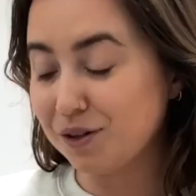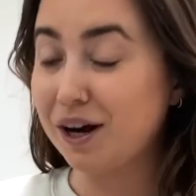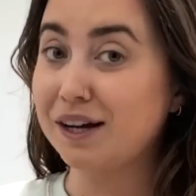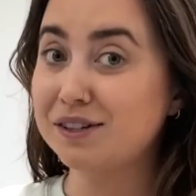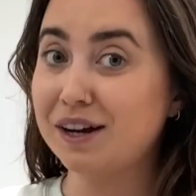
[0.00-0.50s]
You
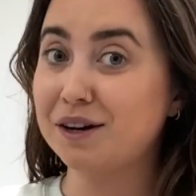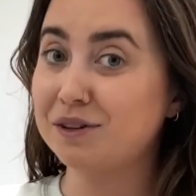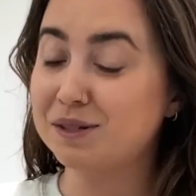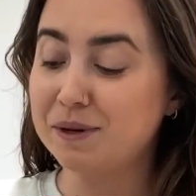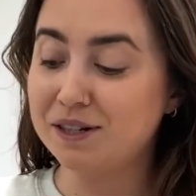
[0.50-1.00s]
guys, I don't
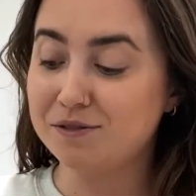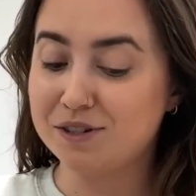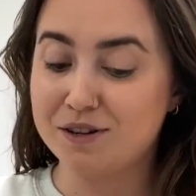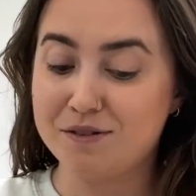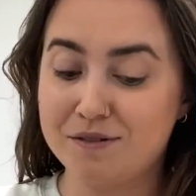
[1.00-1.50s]
want to speak too
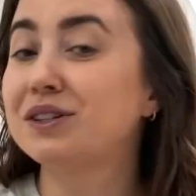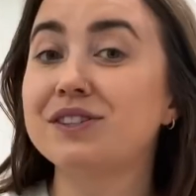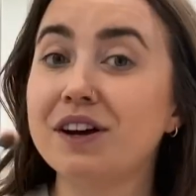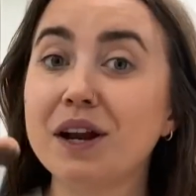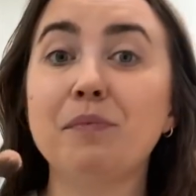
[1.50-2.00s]
soon.
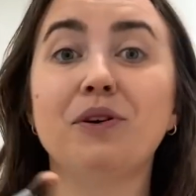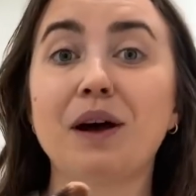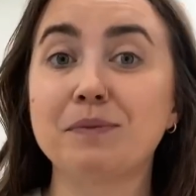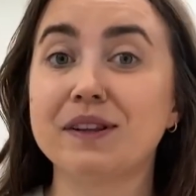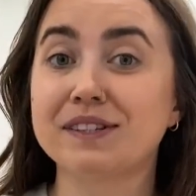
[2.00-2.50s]
Giselle and I pulled
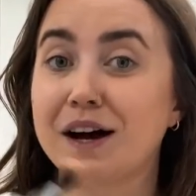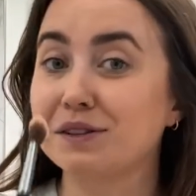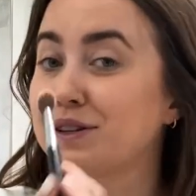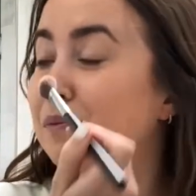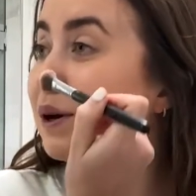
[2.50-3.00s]
up to this
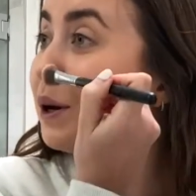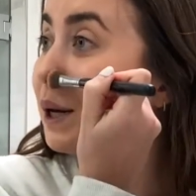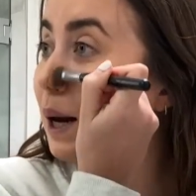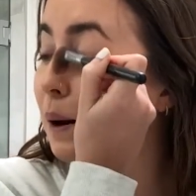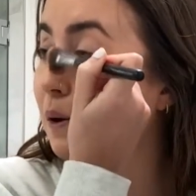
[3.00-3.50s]
house and we
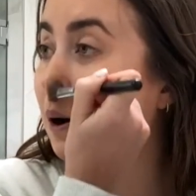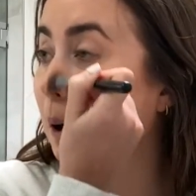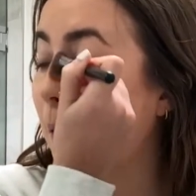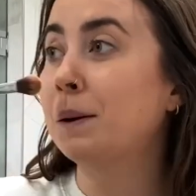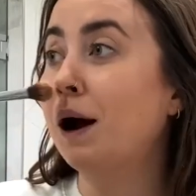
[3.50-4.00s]
get out of the car.